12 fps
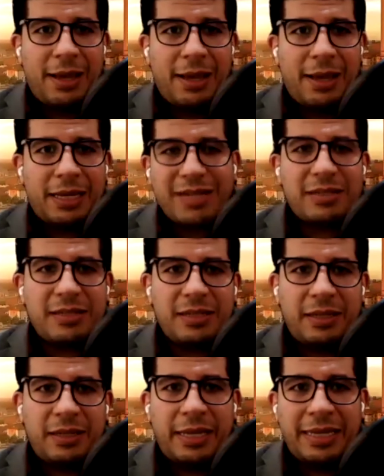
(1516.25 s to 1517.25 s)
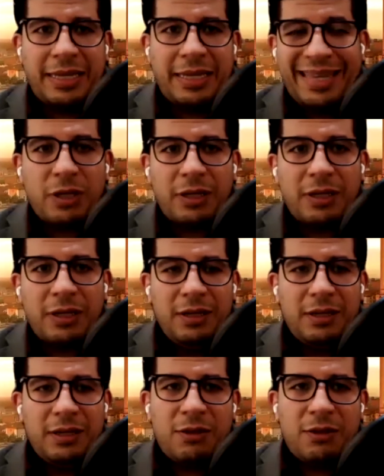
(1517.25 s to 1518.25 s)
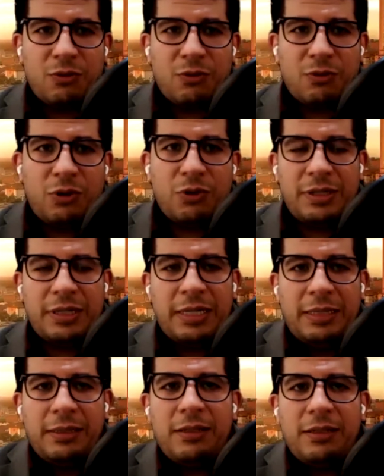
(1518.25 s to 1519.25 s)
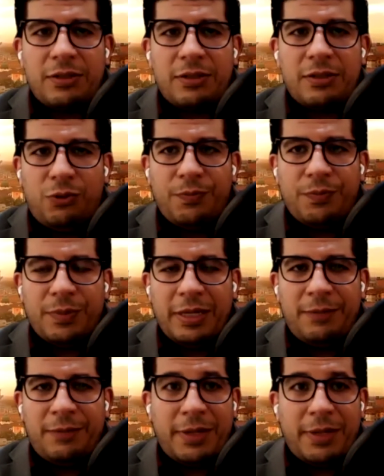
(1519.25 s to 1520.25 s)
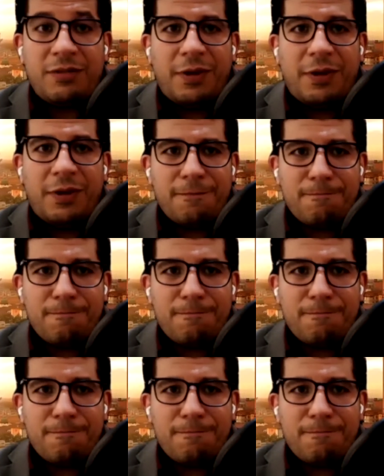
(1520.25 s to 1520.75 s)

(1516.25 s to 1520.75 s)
practicing and engaging in their own legal school. and sphere.